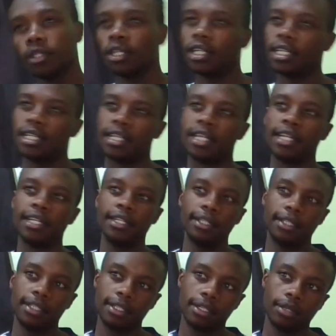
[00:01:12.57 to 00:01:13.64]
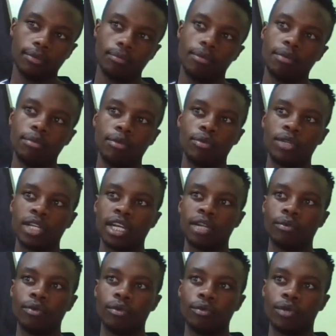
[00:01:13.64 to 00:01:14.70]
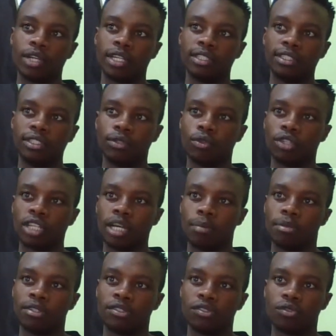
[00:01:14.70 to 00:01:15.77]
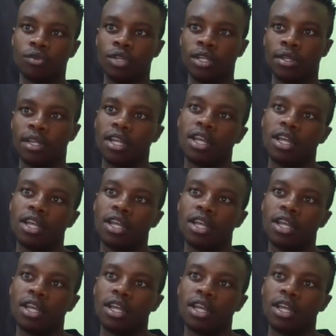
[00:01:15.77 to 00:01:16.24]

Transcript: and then maybe we can see what happens today.